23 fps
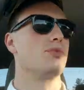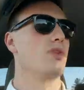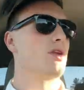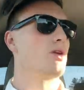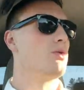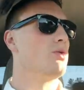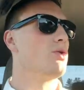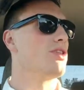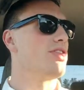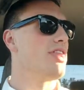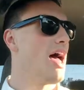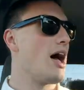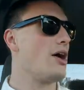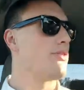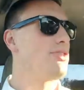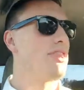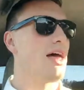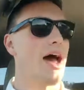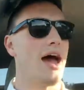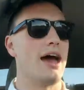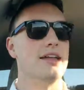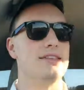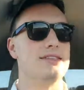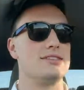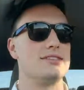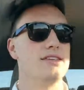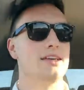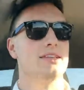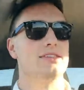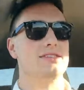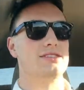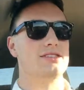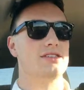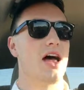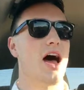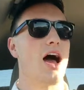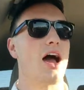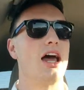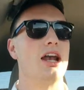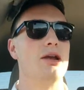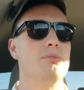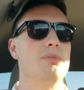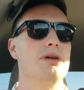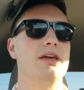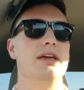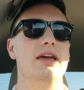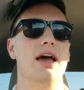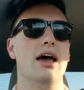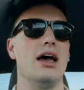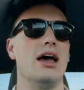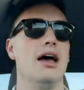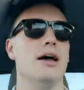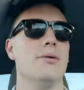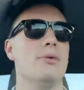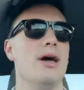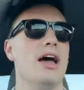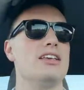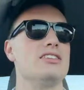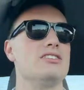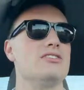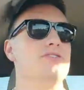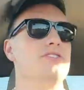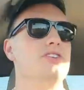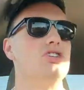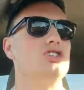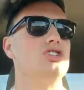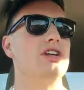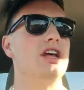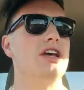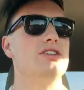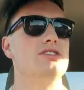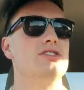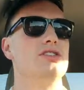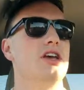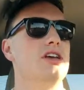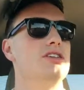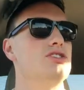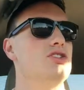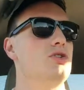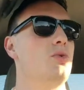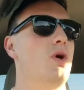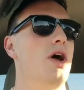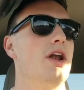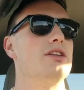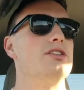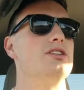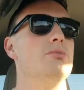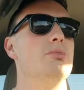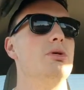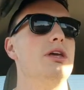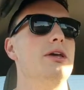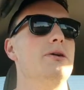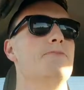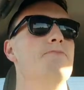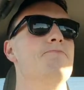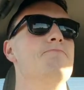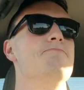Without that, it's not going to be as efficient as you want it to be.